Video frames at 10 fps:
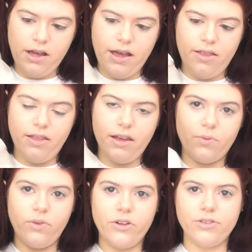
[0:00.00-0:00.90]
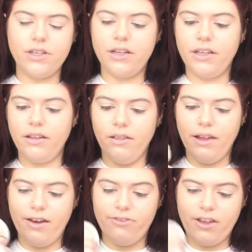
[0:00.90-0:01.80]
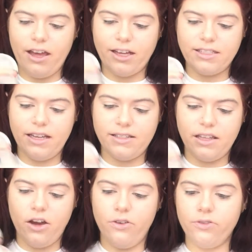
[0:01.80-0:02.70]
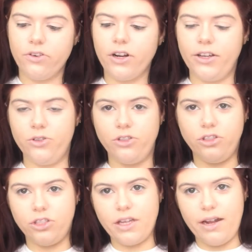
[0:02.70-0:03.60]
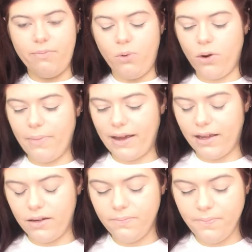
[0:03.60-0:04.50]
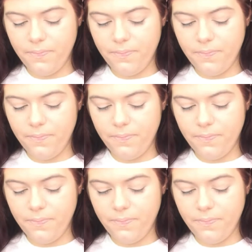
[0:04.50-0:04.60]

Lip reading: And then when there's any left excess over, I usually just kind of pour it back in.